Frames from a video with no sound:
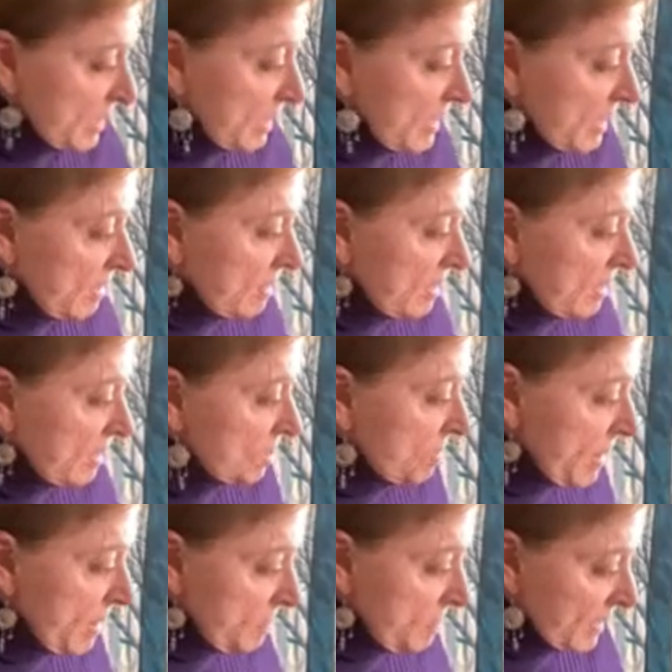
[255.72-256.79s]
want to get this
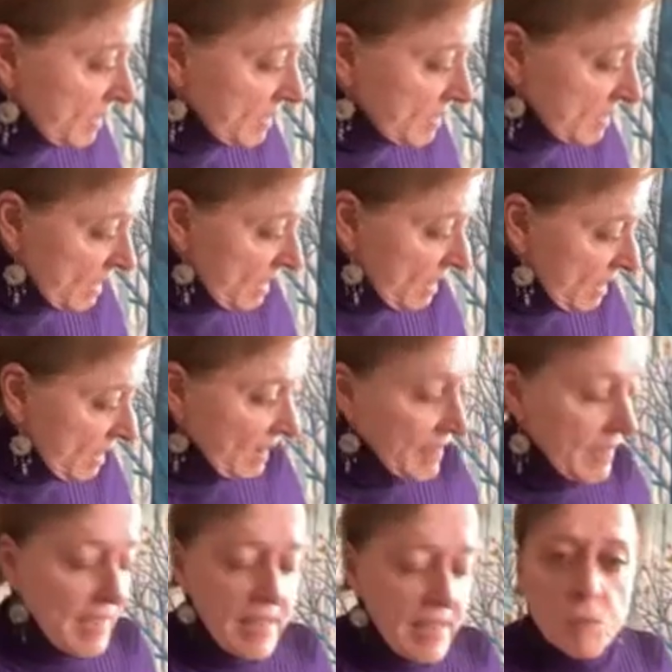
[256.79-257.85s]
right, because
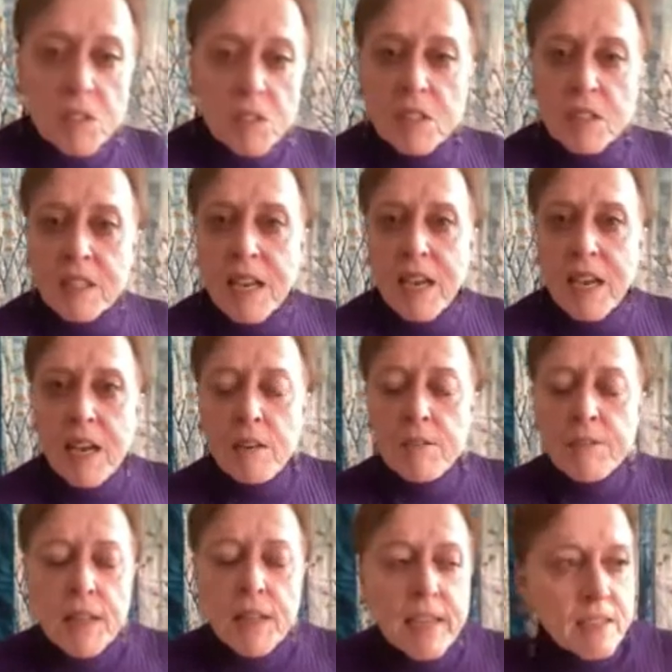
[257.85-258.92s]
again, it was kind
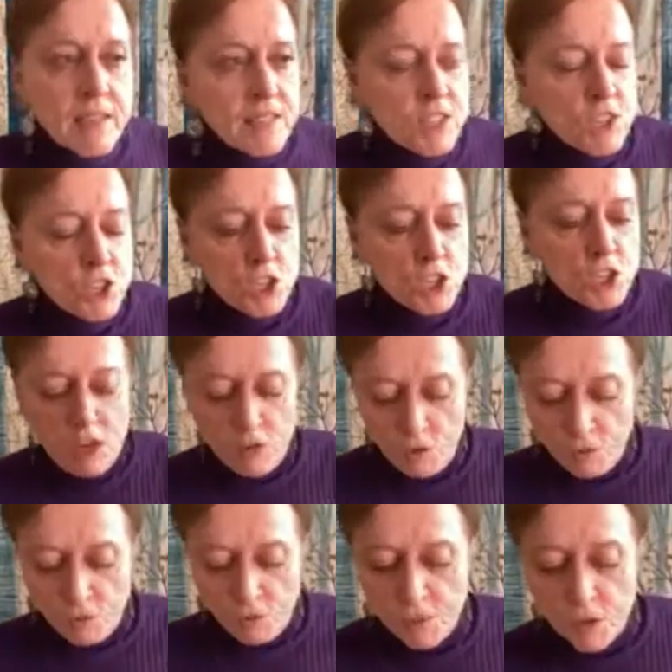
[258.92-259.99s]
of like, it's just how
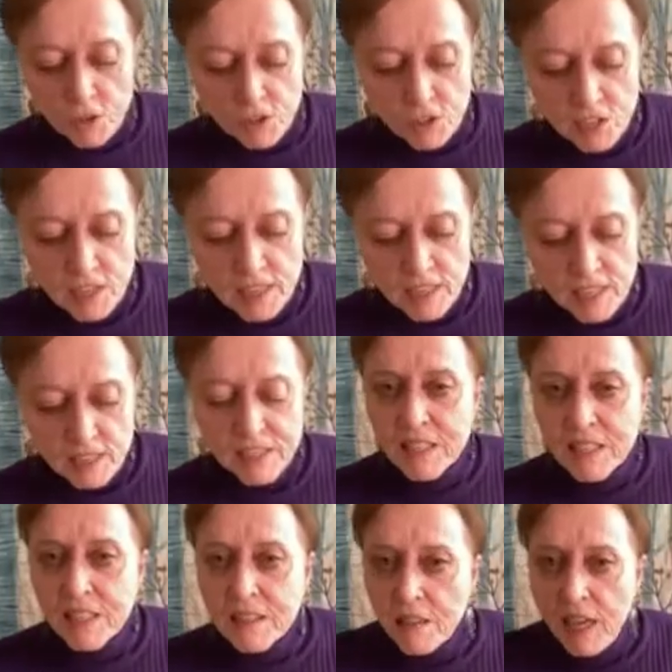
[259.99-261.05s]
you approach things.
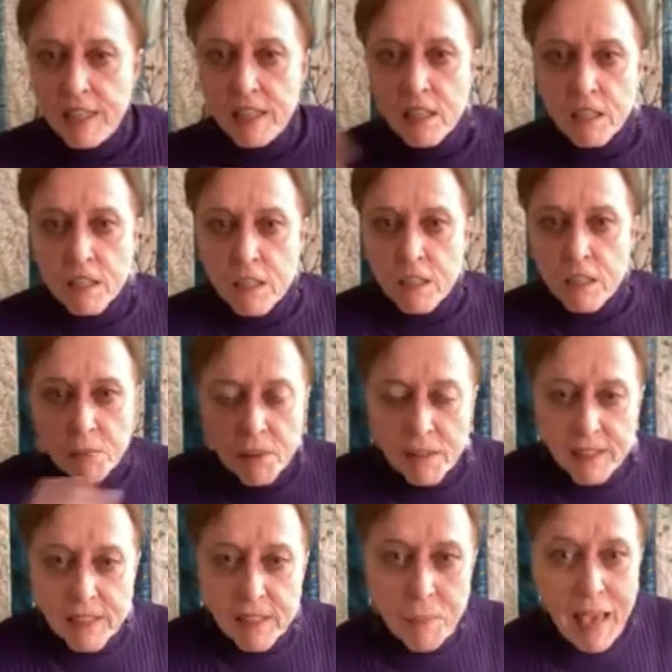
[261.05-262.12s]
It's like the
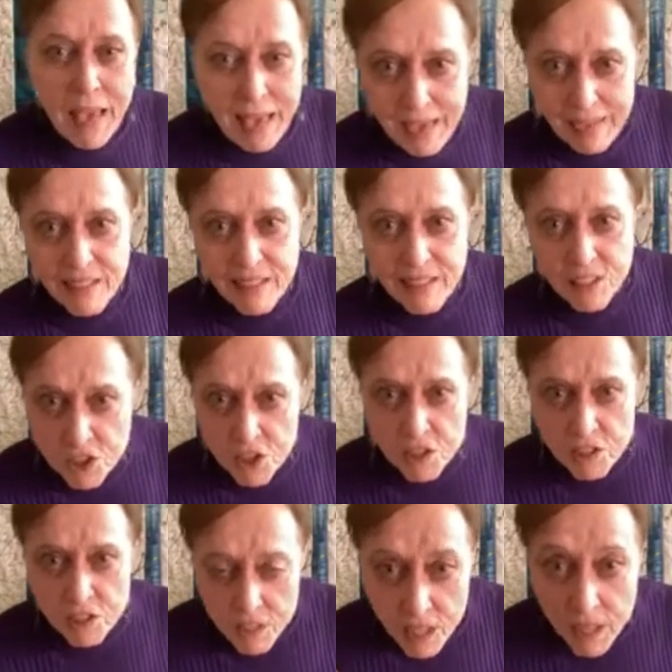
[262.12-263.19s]
complete
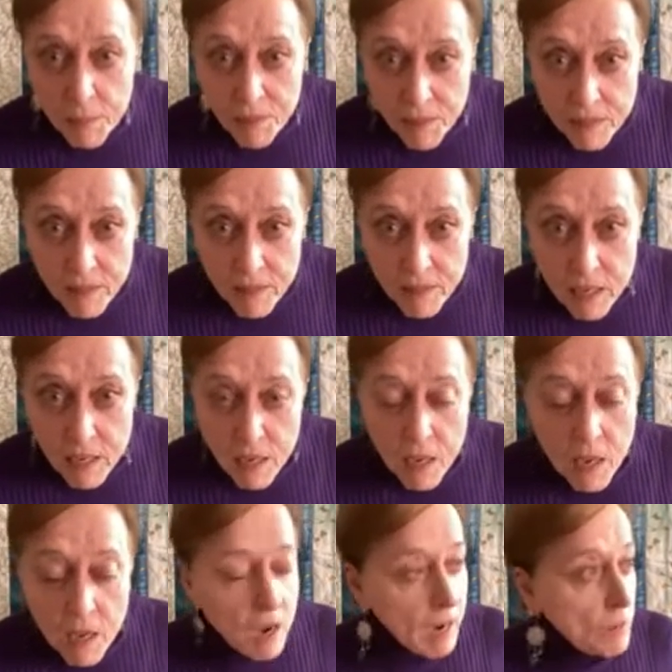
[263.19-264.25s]
package type of thing.
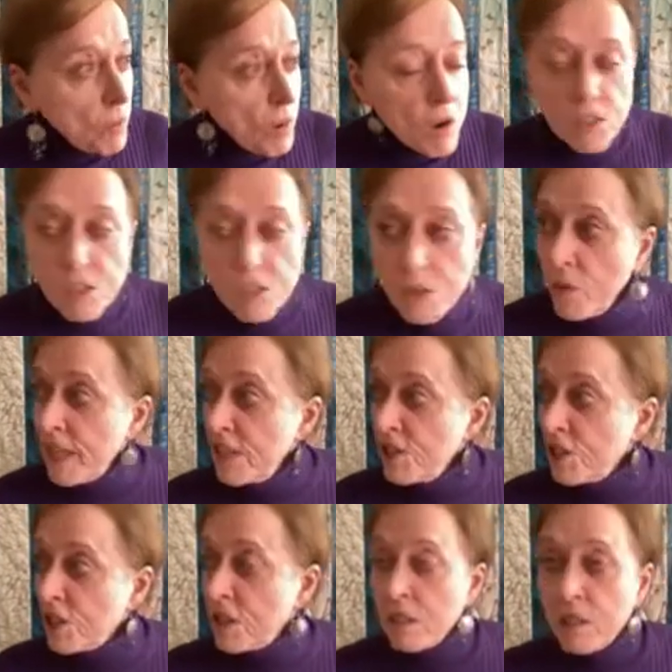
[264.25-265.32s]
I walked away
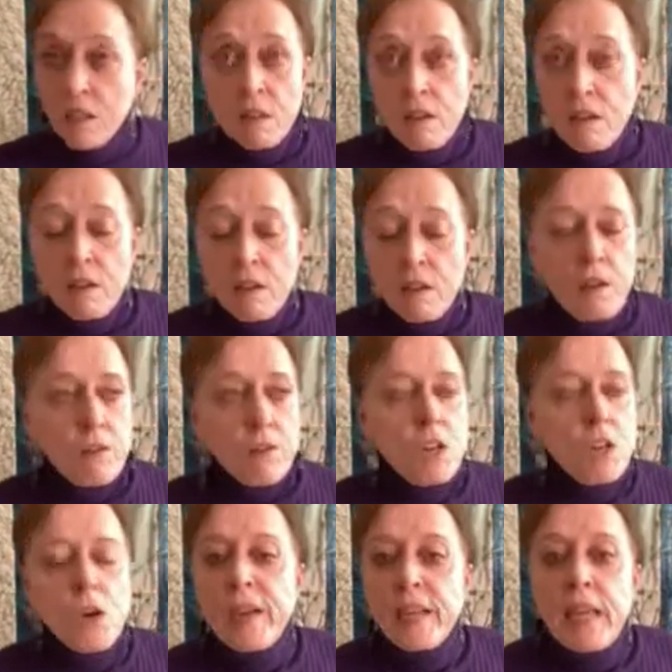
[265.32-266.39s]
just
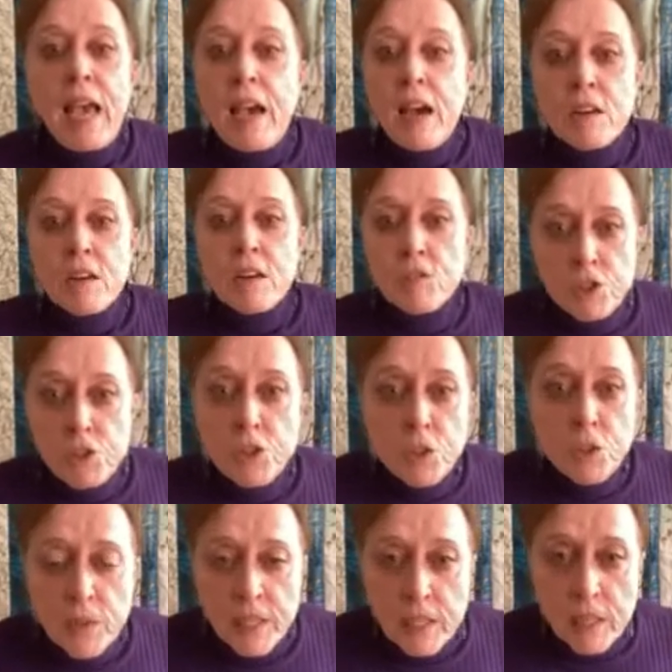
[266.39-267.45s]
knowing how to
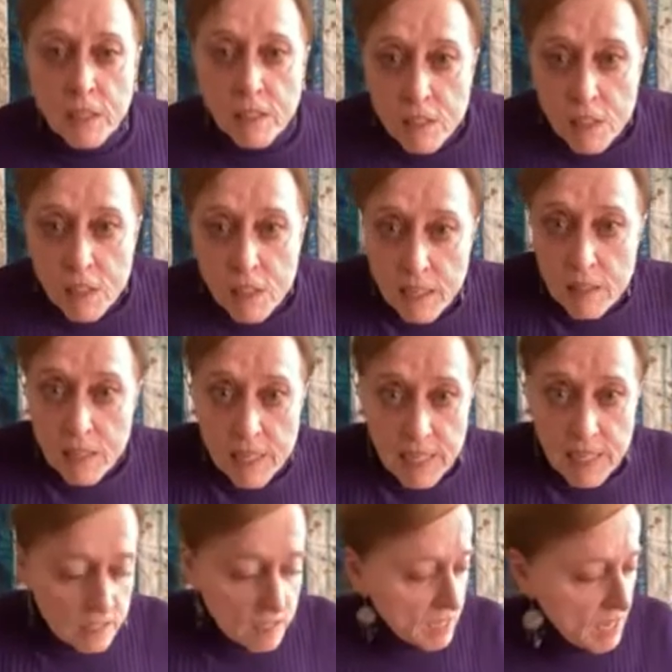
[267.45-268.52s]
do it and take the
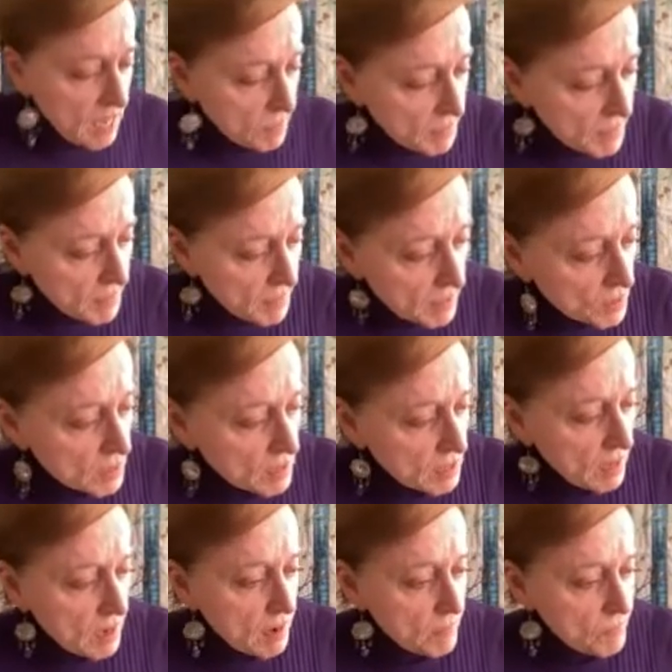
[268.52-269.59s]
next step, but it was